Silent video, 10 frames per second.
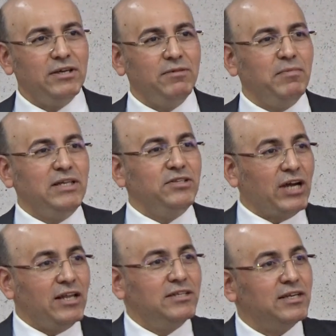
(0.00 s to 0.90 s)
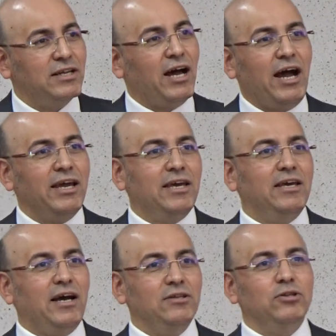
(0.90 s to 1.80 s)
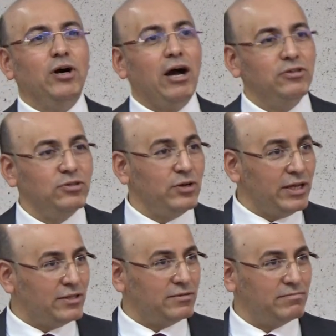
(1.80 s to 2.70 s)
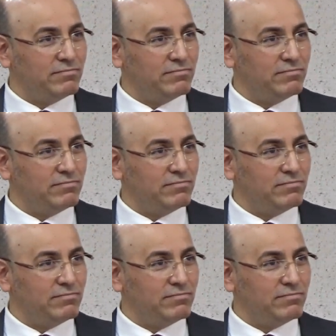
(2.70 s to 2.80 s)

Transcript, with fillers: in, many challenges that I, I don't know how to do it.